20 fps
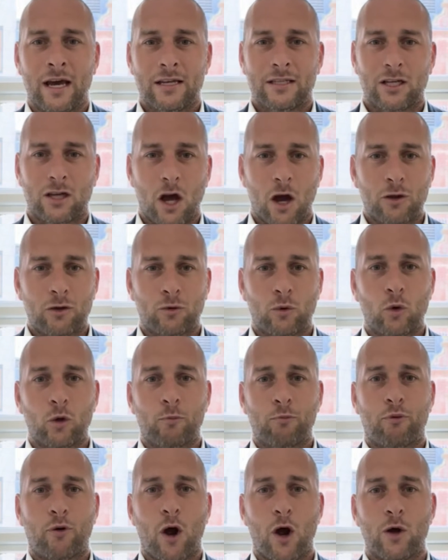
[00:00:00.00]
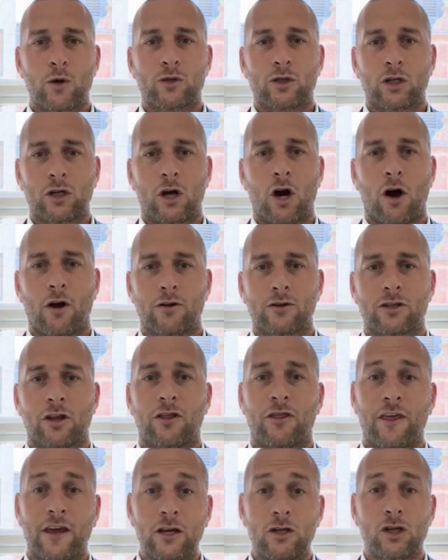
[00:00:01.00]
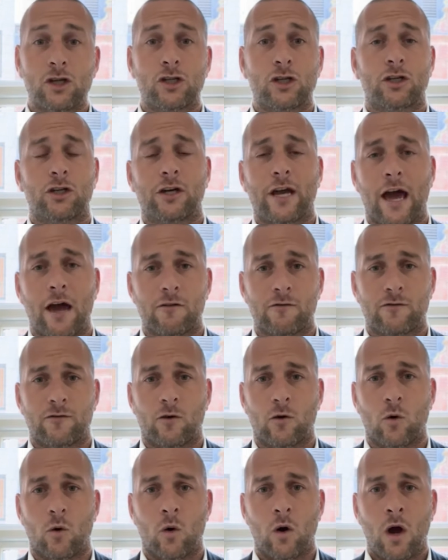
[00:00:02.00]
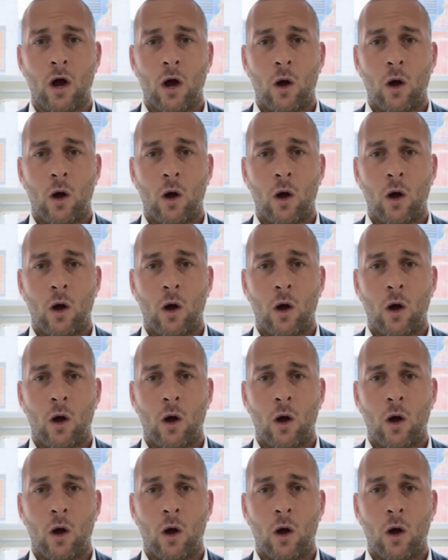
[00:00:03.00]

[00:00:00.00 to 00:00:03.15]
to go through all the pros and cons and things you should look out for